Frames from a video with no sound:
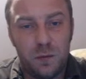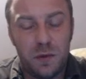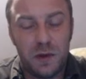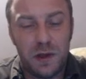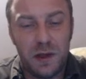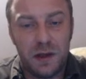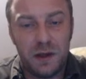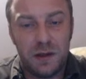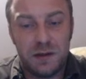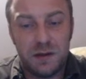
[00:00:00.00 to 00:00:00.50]

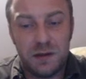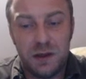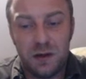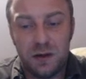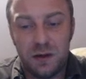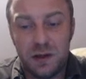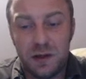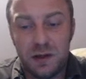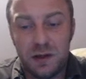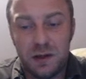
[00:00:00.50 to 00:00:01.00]
black is
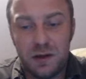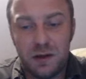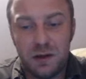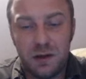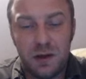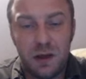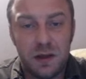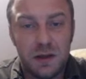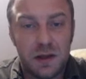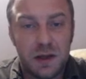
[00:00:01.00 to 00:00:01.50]
here that
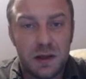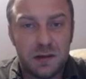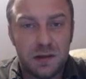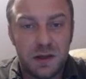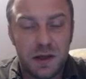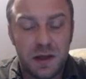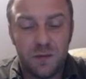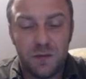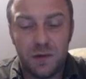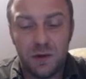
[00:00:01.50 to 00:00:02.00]
he
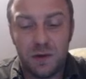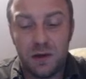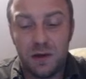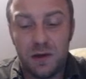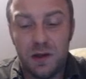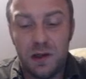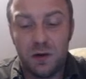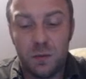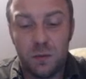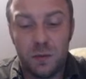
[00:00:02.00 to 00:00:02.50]
doesn't have a
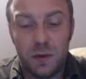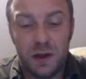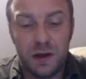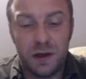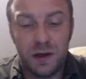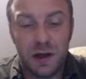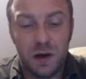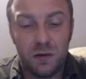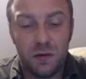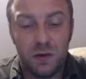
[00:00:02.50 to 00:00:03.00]
clear
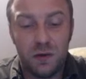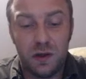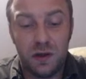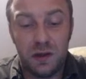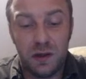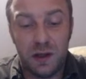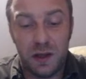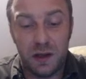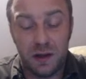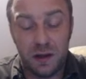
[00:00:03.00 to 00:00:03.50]
plan how to
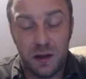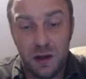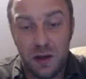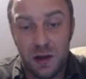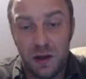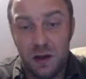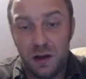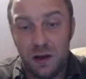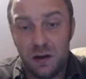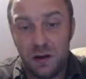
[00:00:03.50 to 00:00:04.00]
attack
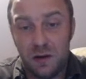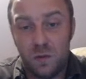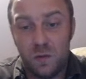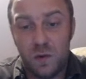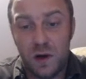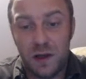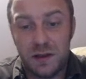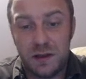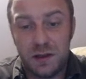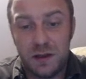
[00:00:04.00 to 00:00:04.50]
uh,
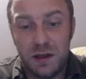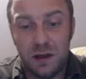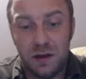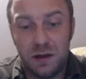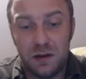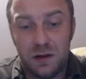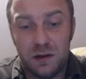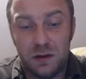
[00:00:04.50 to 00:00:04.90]
white's king.